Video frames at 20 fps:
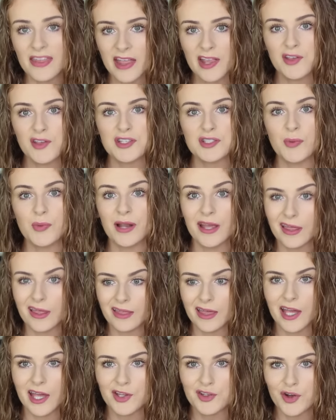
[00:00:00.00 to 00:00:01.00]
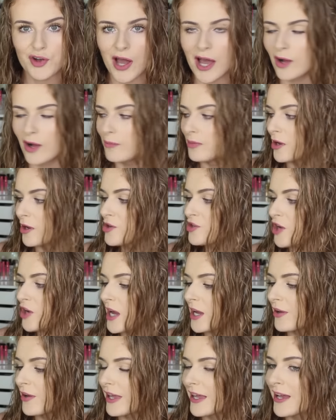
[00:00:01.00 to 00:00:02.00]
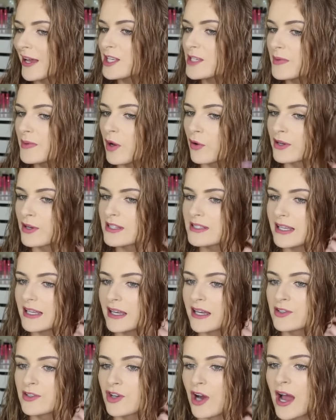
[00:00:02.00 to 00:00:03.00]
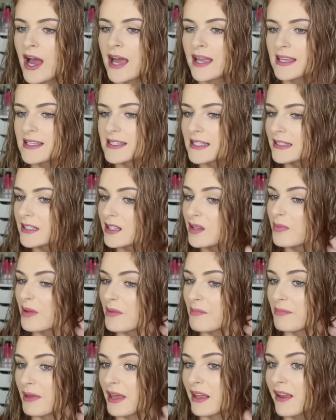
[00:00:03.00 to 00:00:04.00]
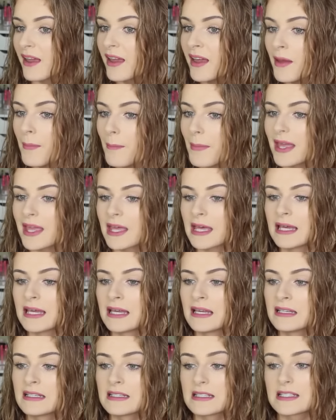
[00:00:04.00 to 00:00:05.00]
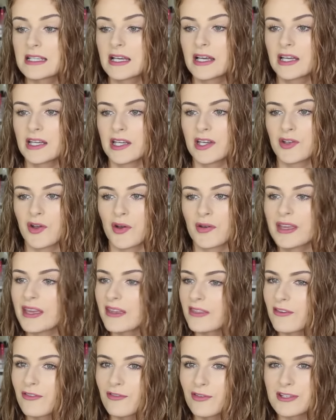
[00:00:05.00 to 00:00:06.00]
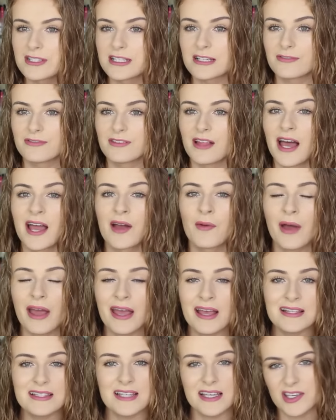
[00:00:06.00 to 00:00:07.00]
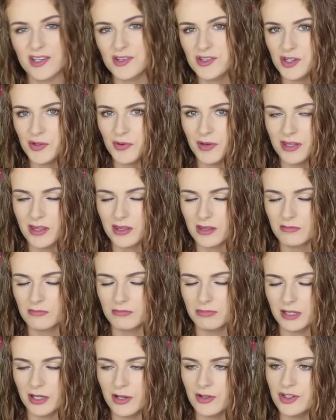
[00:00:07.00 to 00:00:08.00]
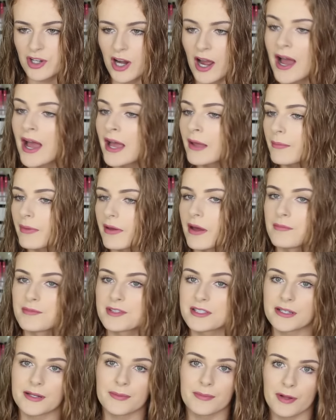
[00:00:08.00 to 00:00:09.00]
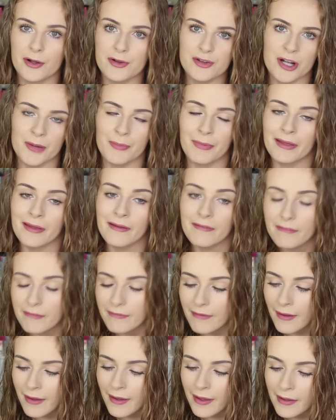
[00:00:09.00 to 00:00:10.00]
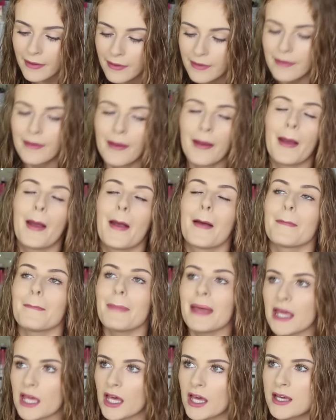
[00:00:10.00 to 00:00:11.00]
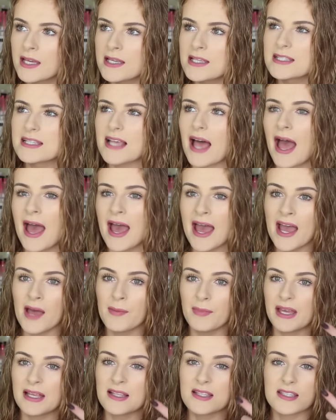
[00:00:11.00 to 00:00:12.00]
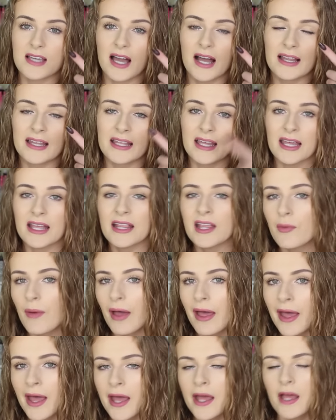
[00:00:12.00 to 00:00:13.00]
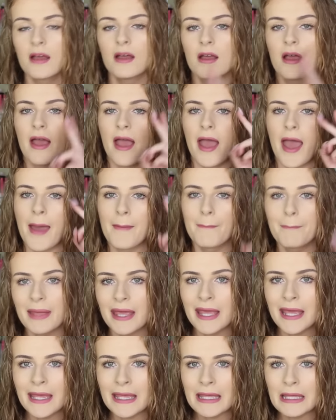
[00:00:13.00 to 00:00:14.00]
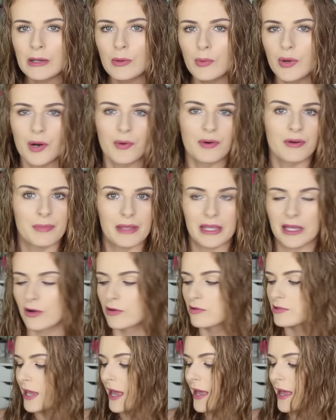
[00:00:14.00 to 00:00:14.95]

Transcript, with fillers: and then you just want to either air dry or blow dry your hair. To be honest, air drying is a little bit better because you don't get the frizzy flyaways like you do with blow drying, but I'm just going to blow dry my hair today because A, I'm heat styling it anyway, and B, we don't want to be here all